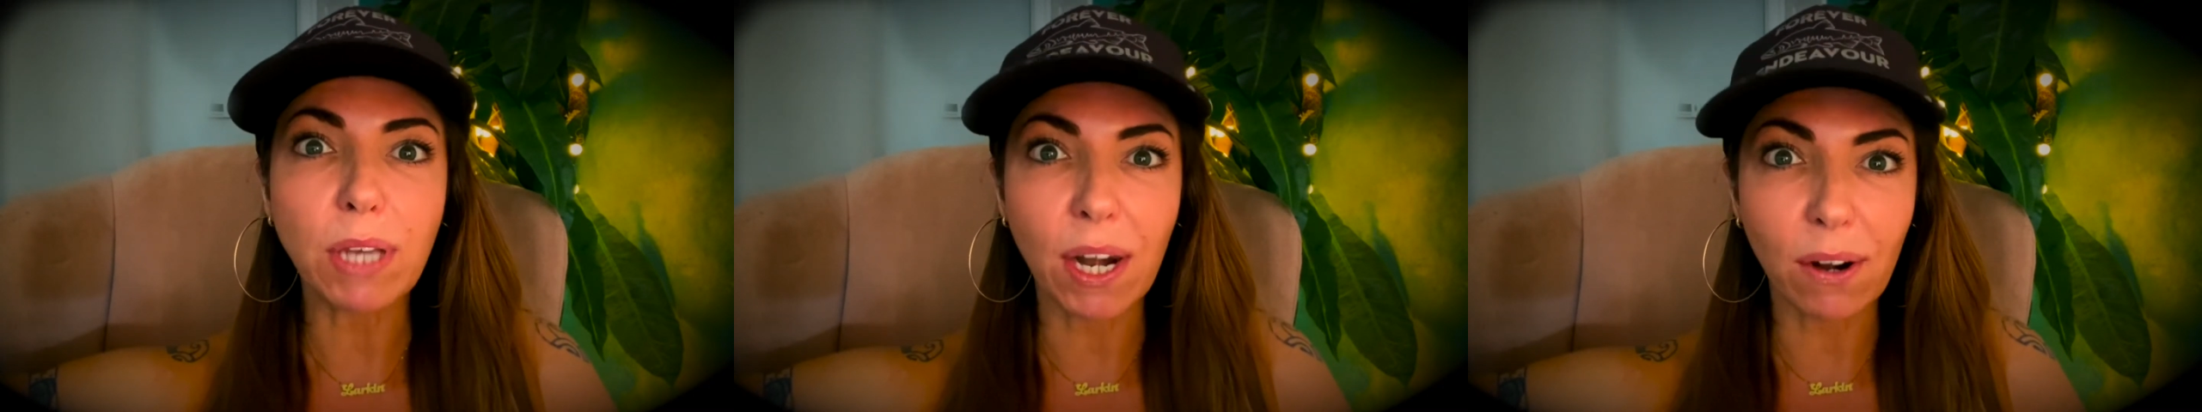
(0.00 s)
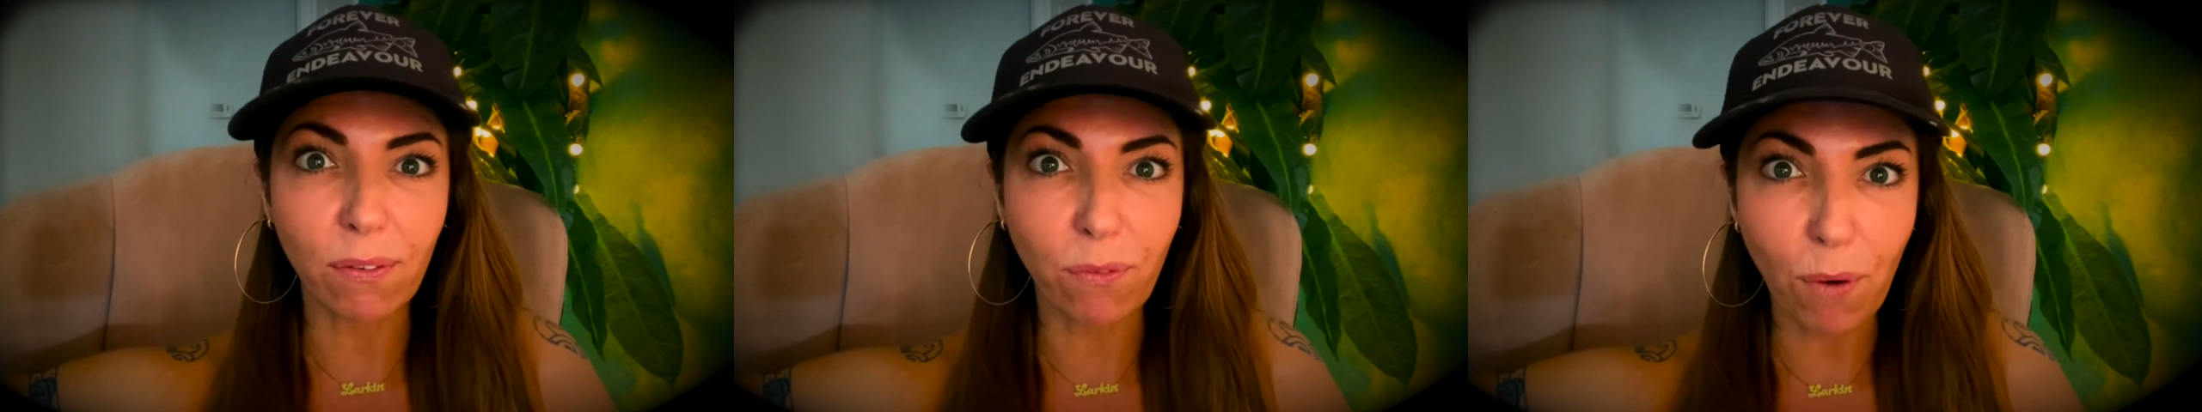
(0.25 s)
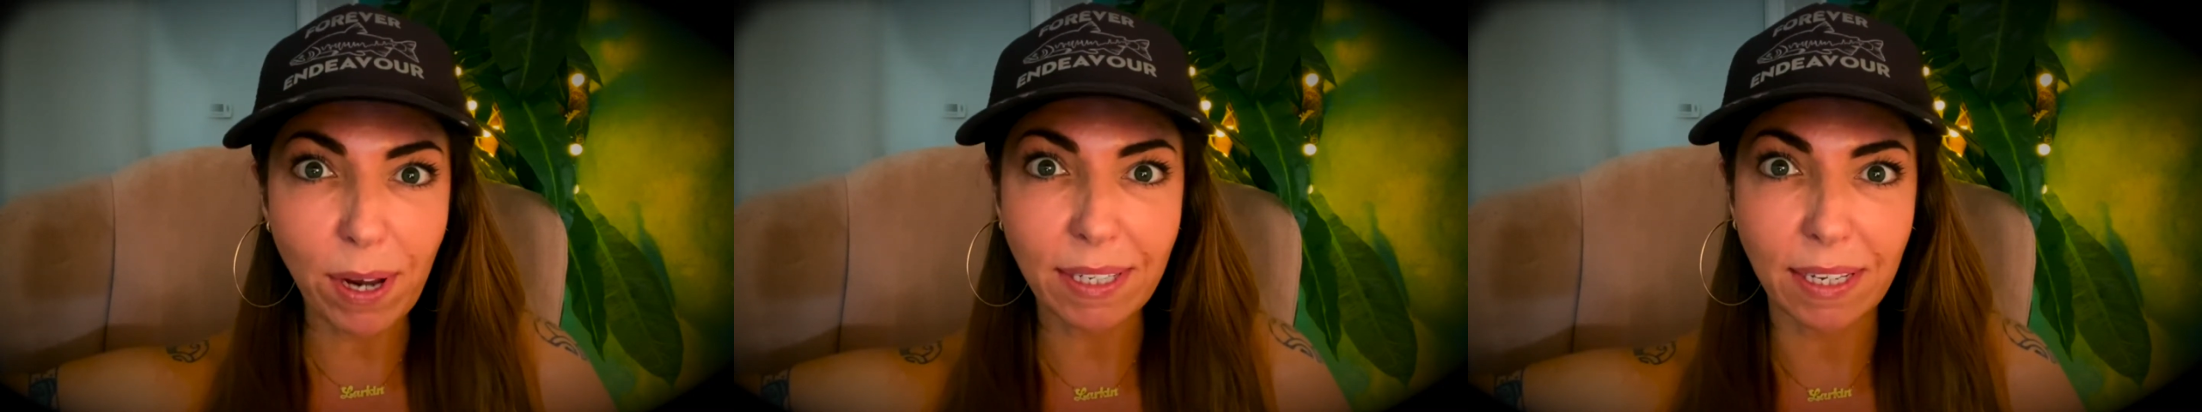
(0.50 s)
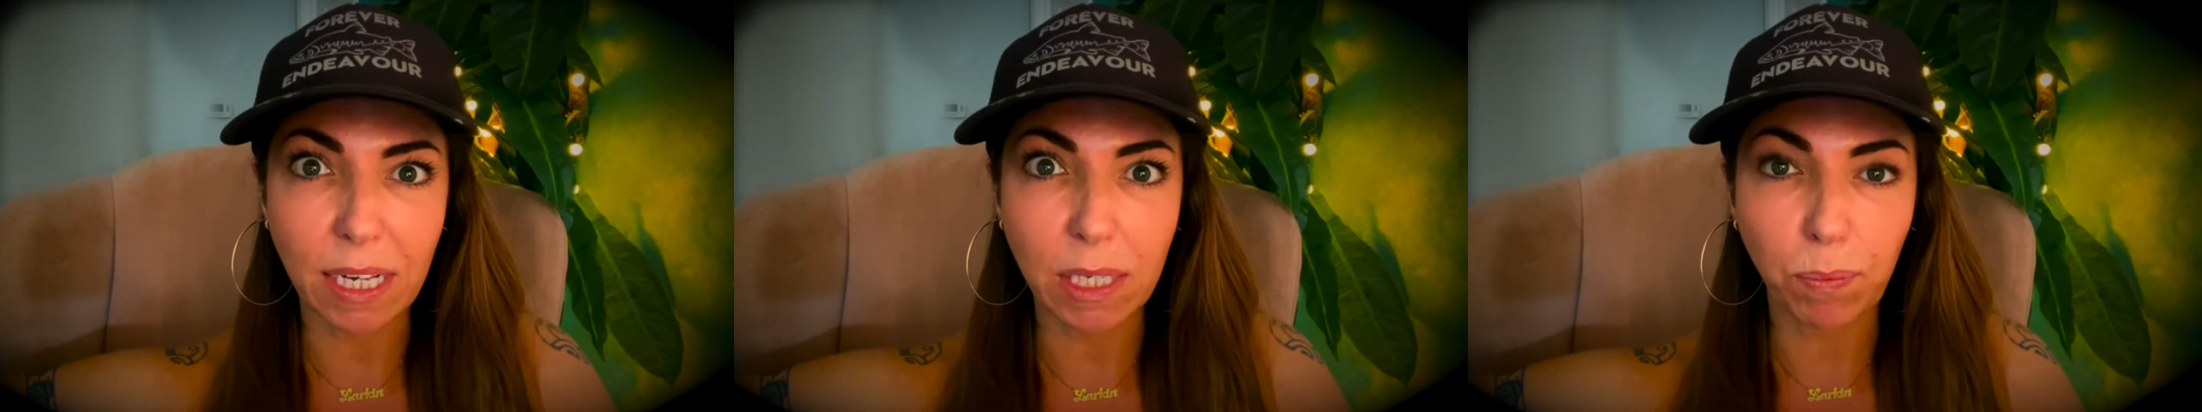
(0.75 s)
inner
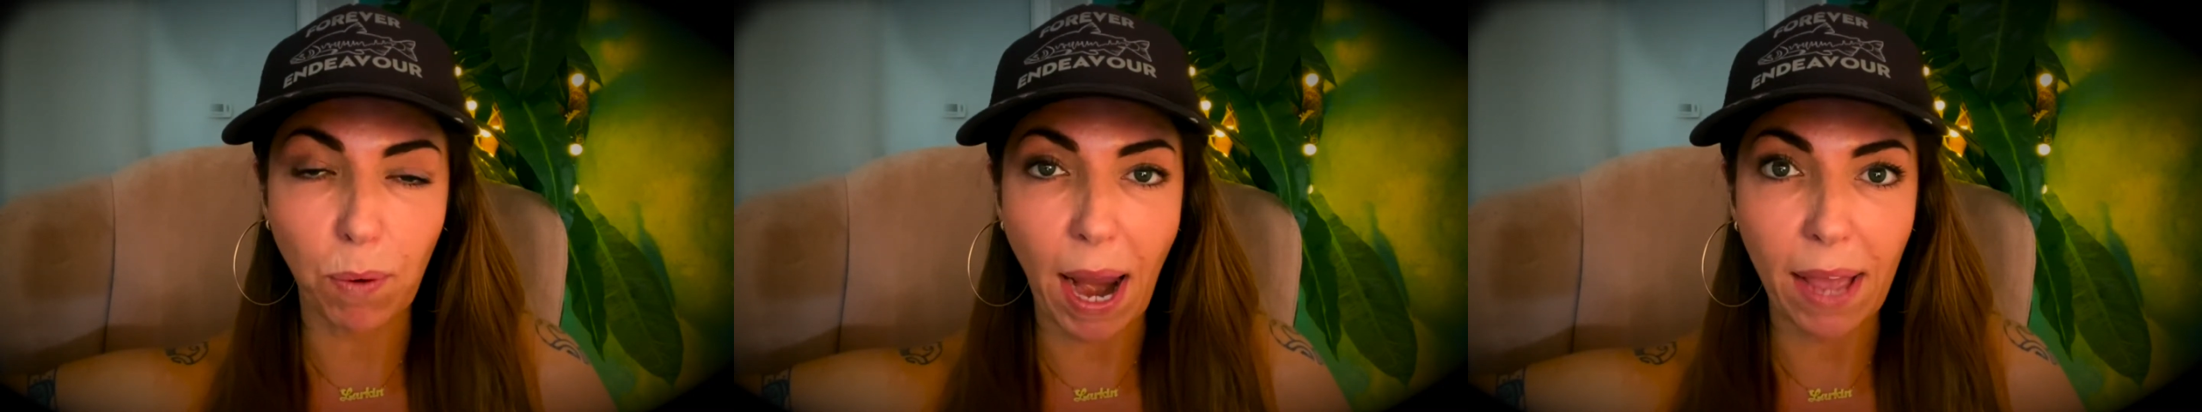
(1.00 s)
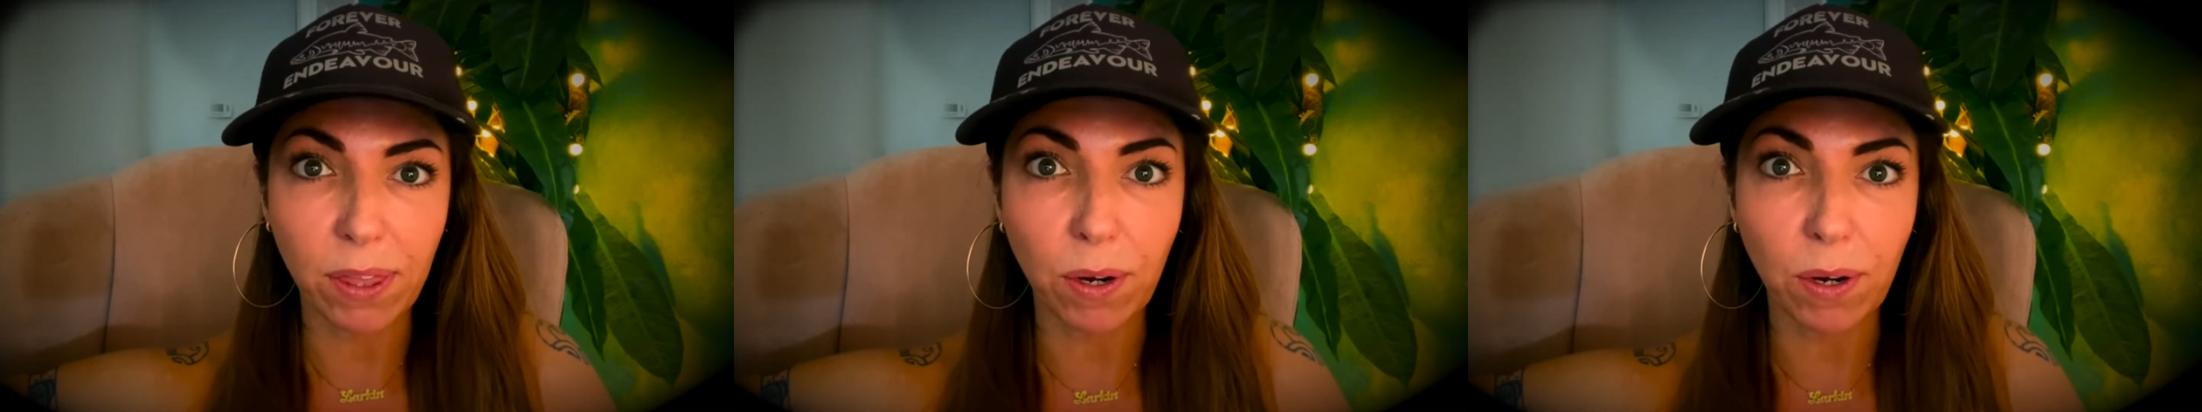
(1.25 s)
voices were at their